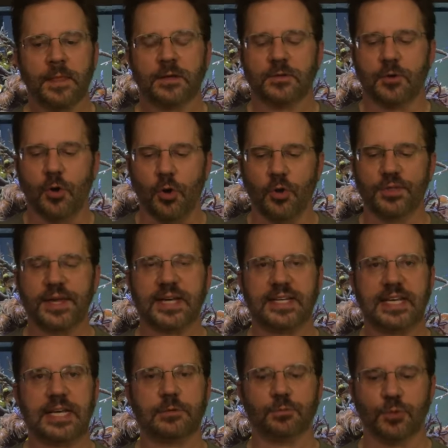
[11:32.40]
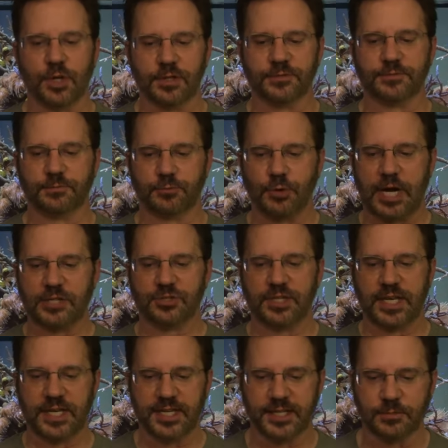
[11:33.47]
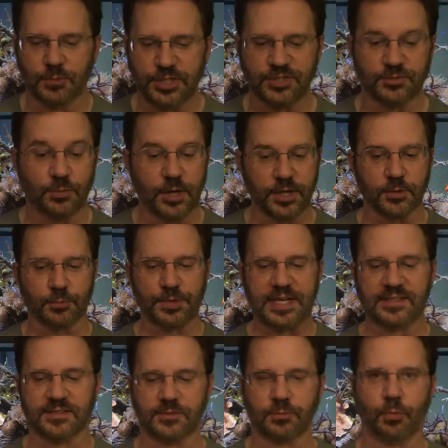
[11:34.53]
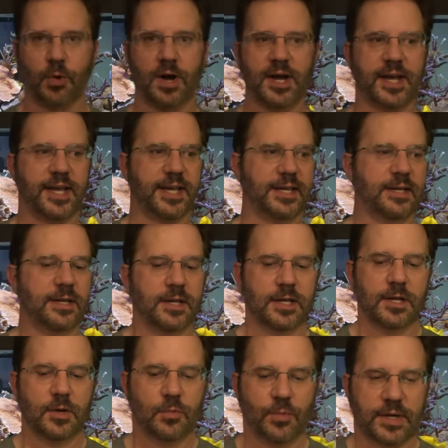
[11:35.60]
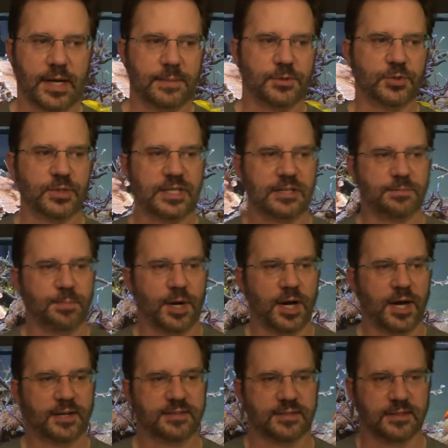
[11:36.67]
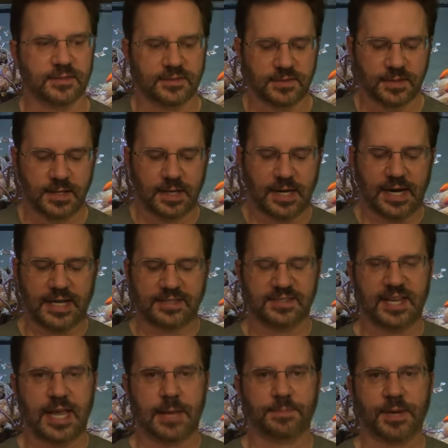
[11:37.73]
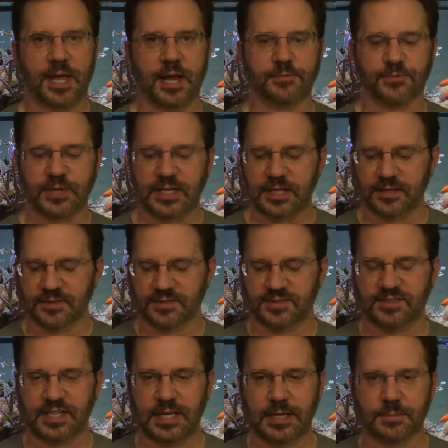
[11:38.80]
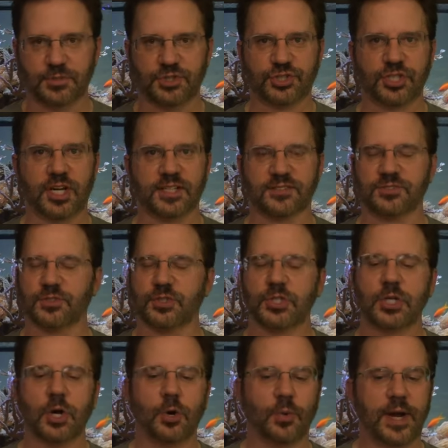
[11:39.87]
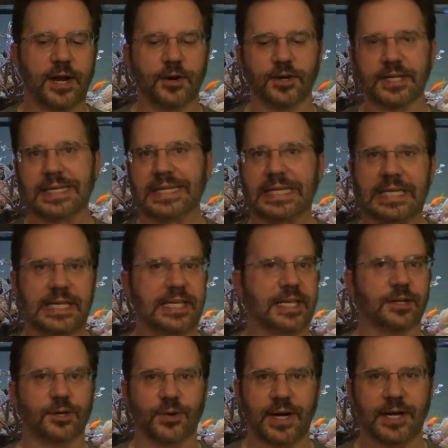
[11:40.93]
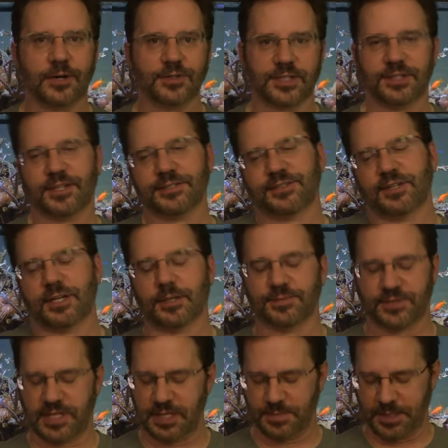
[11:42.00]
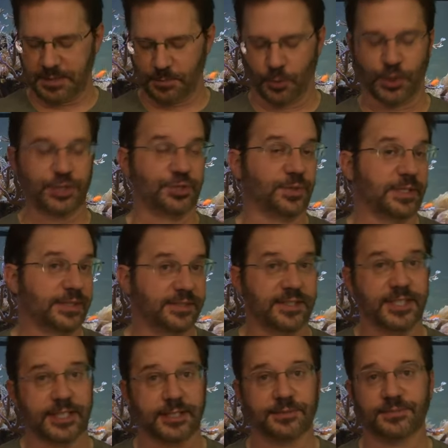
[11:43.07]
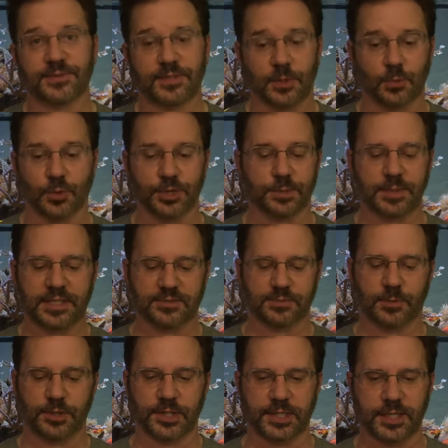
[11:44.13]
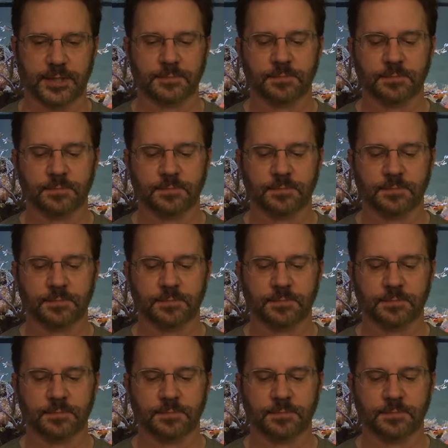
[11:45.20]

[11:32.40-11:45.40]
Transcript: all that heat will gradually get in, which is one of the reasons why when I'm doing these boxes, I tape every seam shut so no air can leak in or out. It also helps keep any moisture inside if there were to be a small leak.